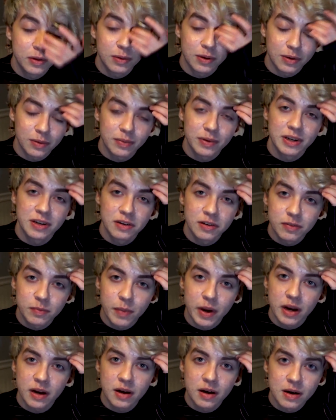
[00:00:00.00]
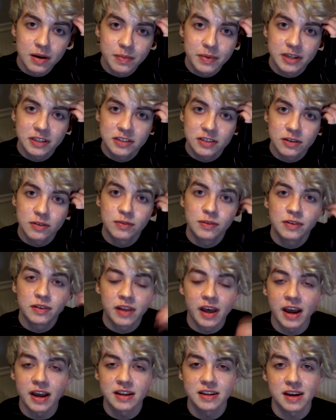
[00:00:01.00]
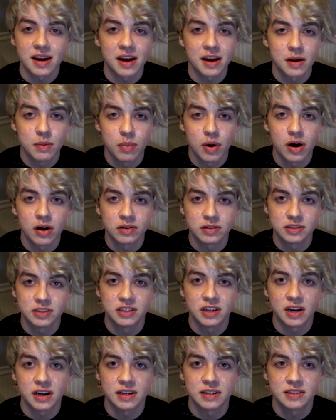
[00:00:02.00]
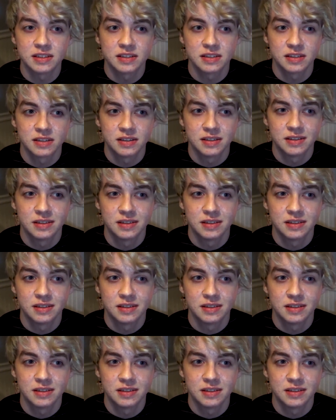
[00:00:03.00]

you are a reader of my comic, so for that, I apologize.